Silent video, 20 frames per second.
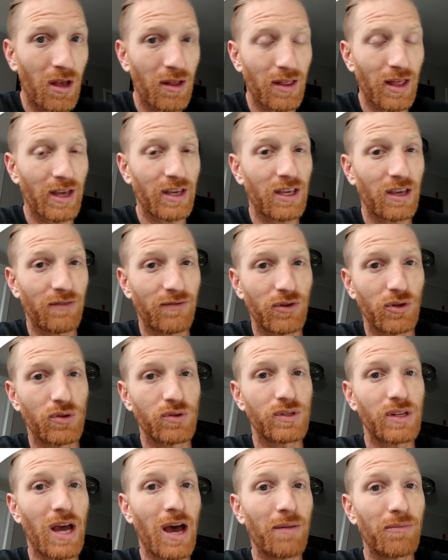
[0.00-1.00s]
Like if you
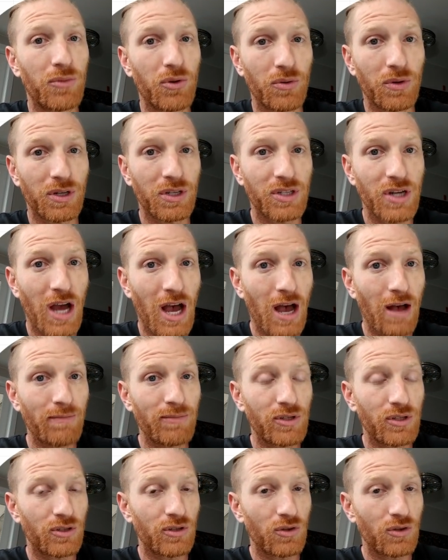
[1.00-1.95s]
stop doing jobs,